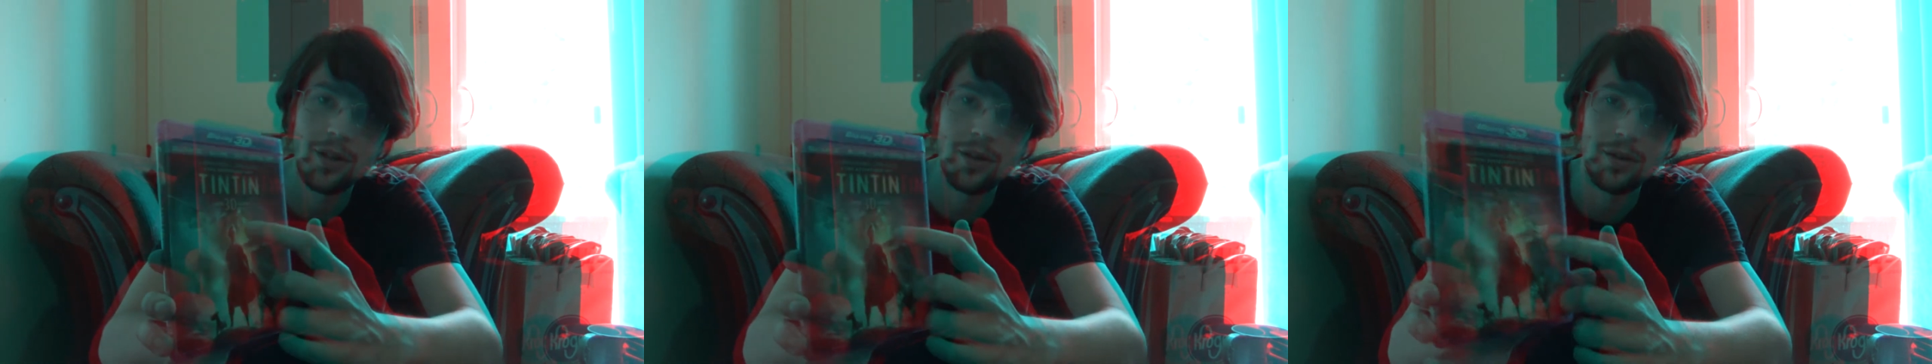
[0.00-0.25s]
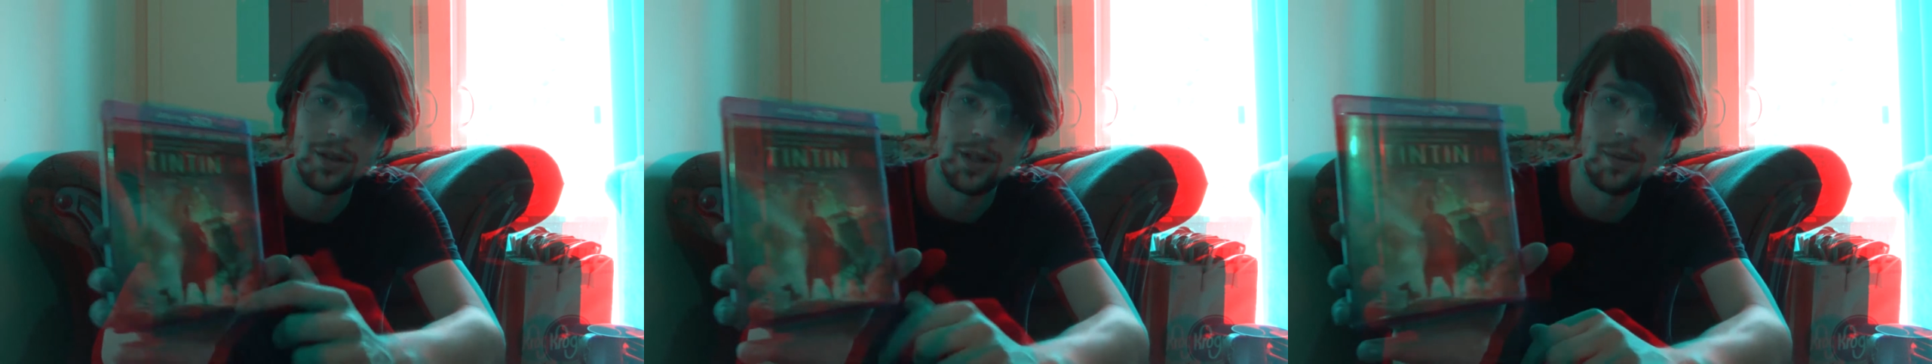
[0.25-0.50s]

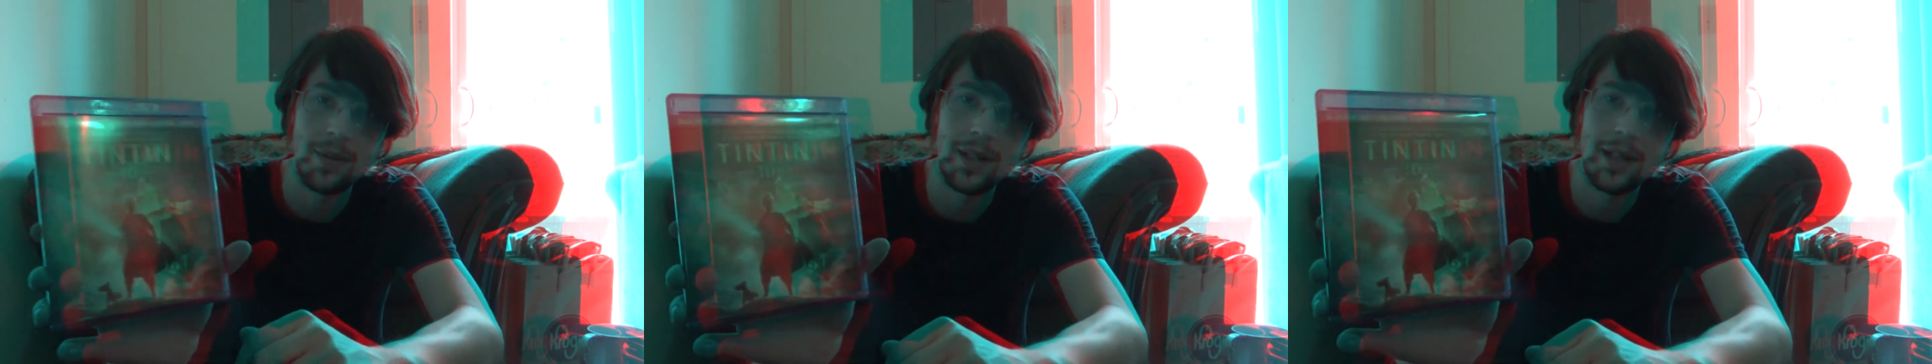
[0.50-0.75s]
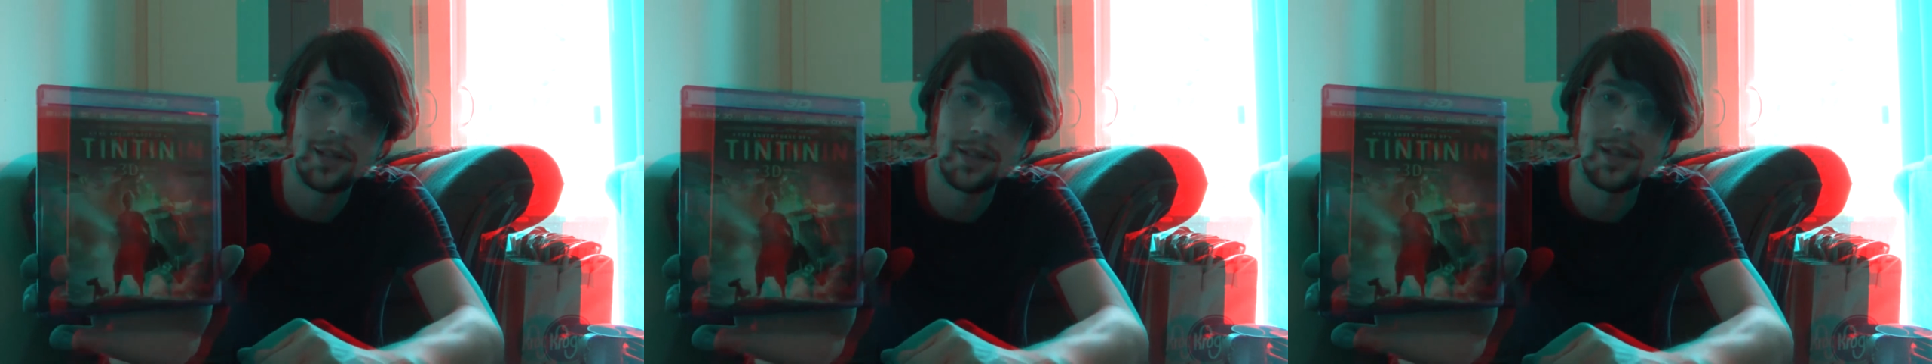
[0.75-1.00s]
on some of
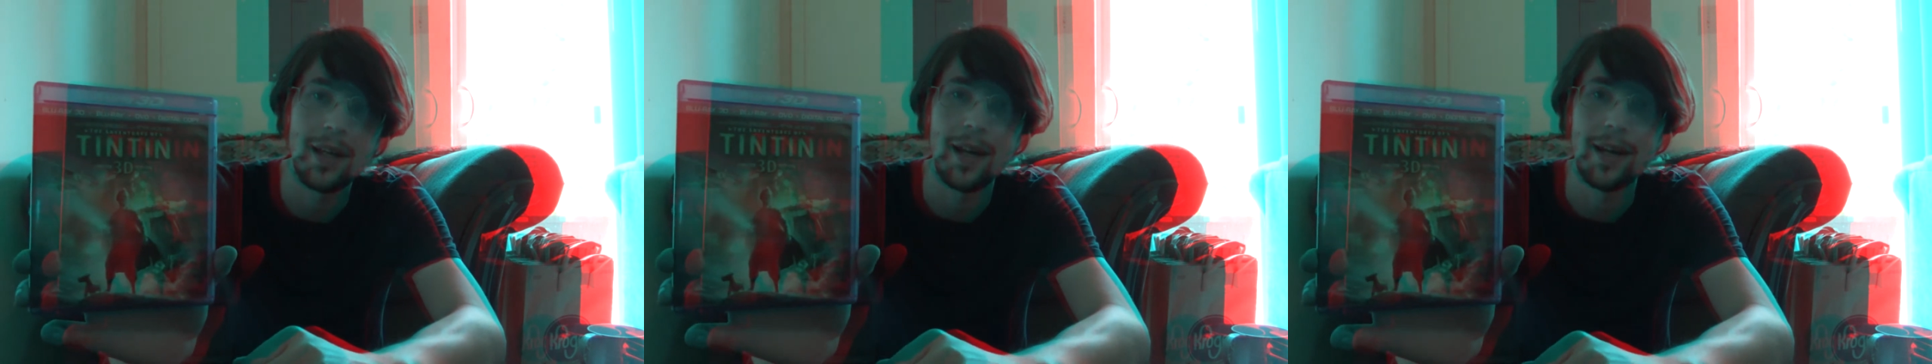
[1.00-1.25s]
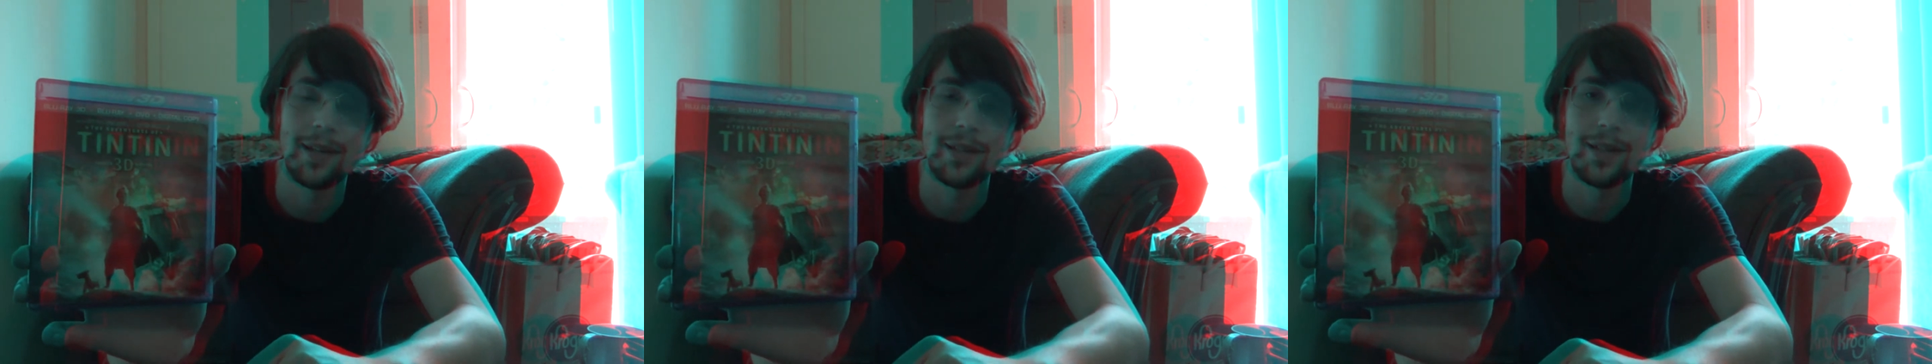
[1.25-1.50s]
these,
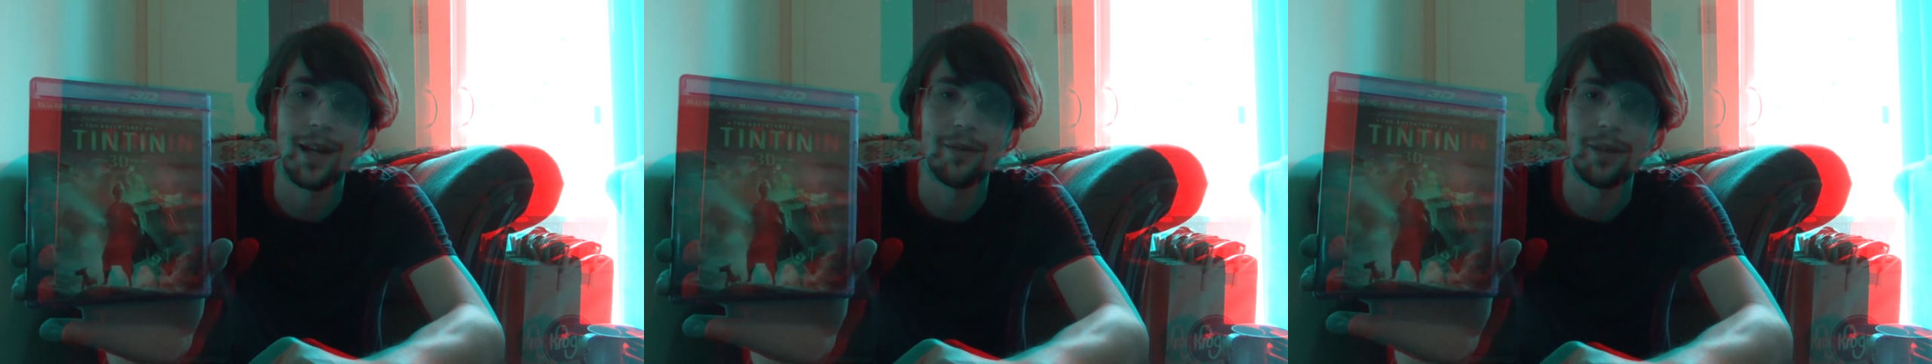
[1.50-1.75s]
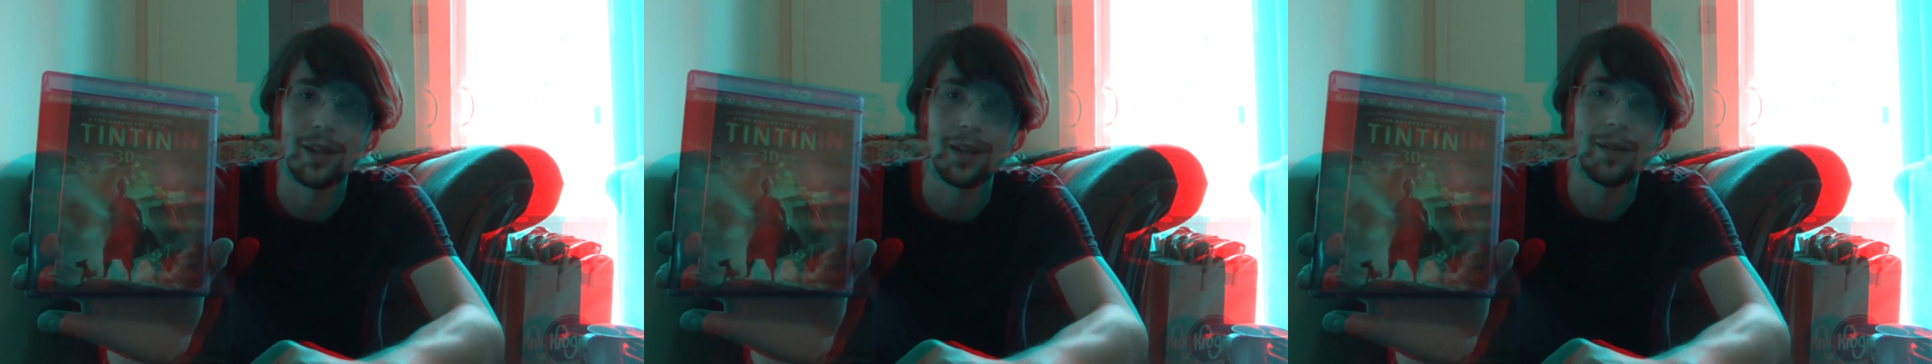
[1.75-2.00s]
and it's not
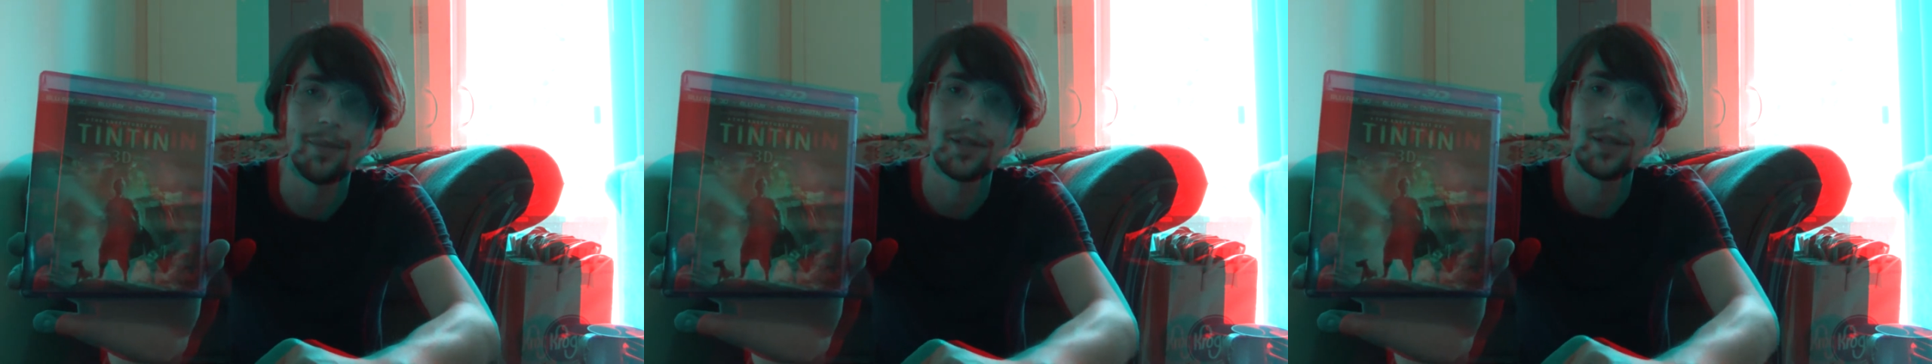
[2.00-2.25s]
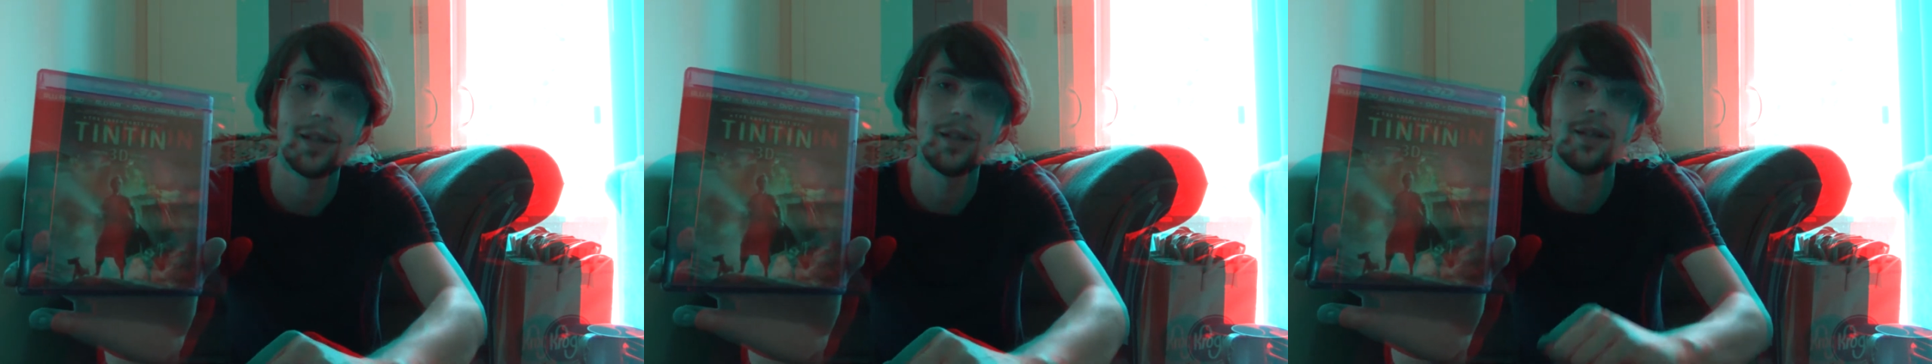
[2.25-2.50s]
really
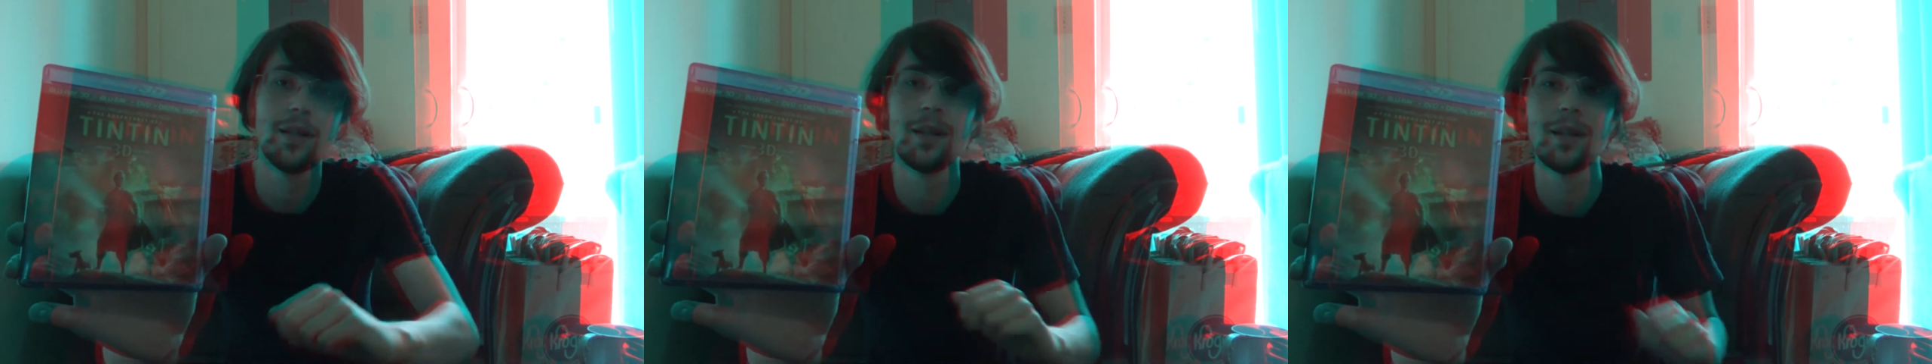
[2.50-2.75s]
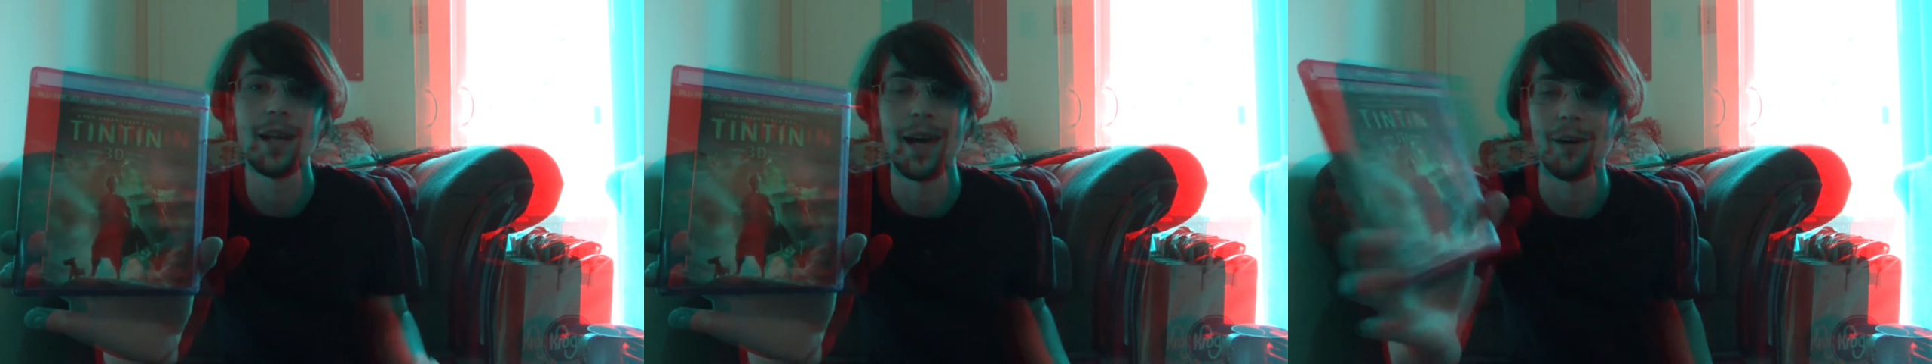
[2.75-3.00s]
limited
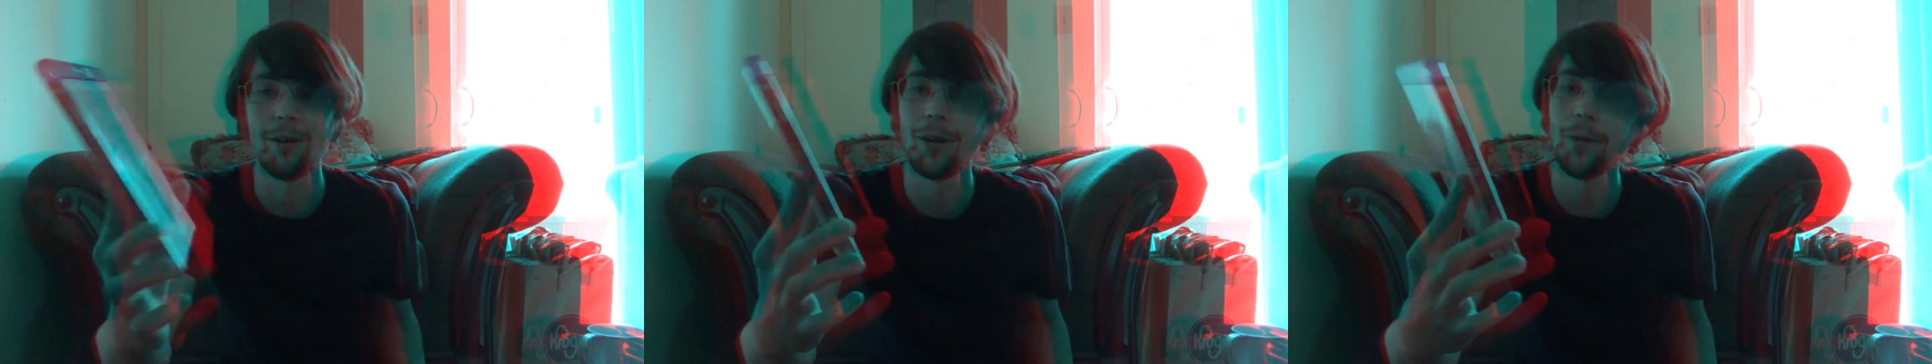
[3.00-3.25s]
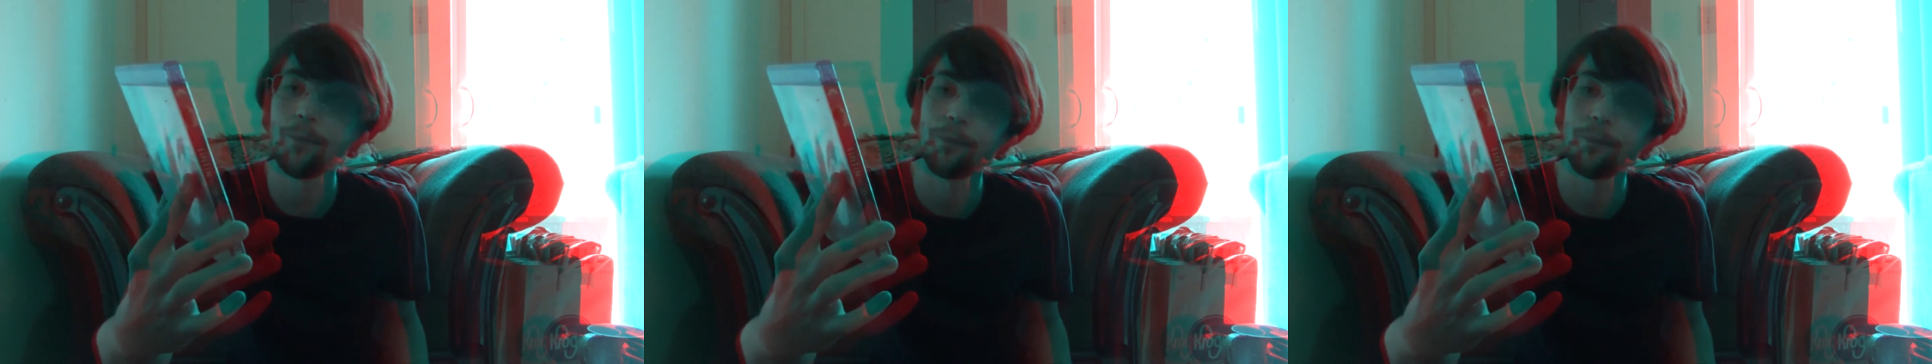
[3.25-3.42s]
at all.